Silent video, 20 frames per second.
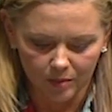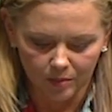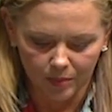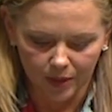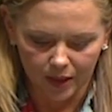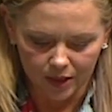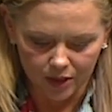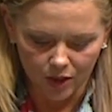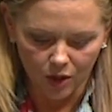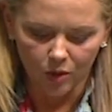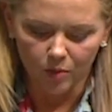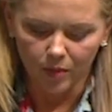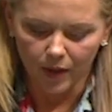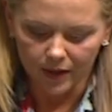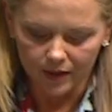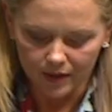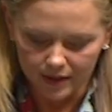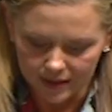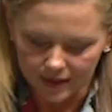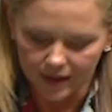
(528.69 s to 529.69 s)
but are told by
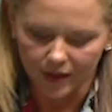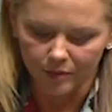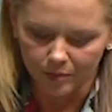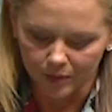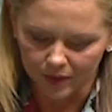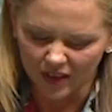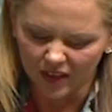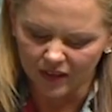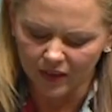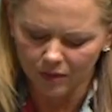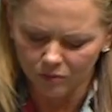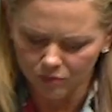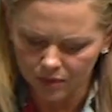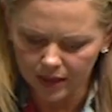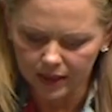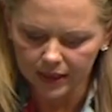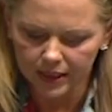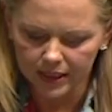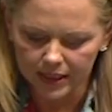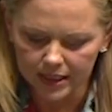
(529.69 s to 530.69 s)
this government that they
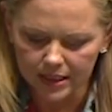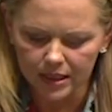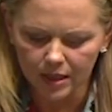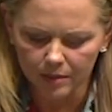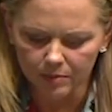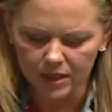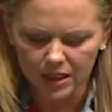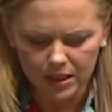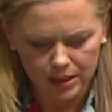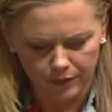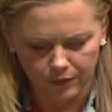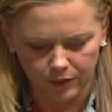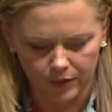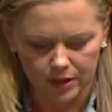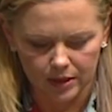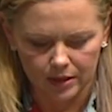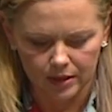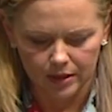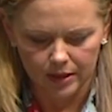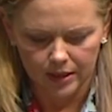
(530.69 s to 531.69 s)
really need something different.